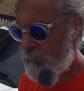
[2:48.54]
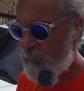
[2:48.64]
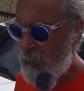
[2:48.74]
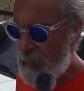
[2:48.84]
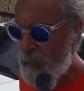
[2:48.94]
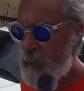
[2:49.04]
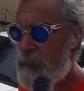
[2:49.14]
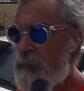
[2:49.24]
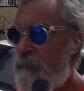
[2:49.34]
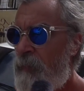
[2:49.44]
running into
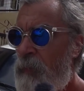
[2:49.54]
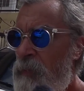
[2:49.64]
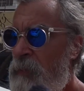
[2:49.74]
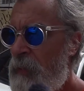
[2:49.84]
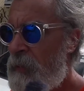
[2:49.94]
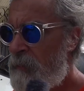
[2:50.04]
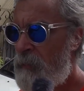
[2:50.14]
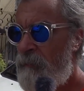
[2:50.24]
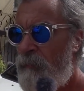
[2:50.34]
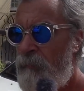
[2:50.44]
some folks that,
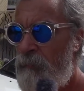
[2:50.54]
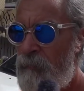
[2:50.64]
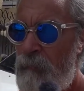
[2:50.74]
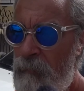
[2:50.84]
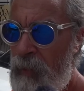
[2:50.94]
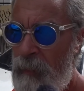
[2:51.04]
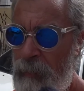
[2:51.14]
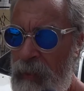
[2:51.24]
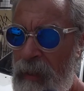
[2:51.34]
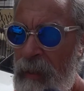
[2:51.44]
in the
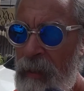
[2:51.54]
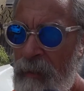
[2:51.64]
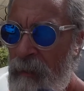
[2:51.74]
beginning,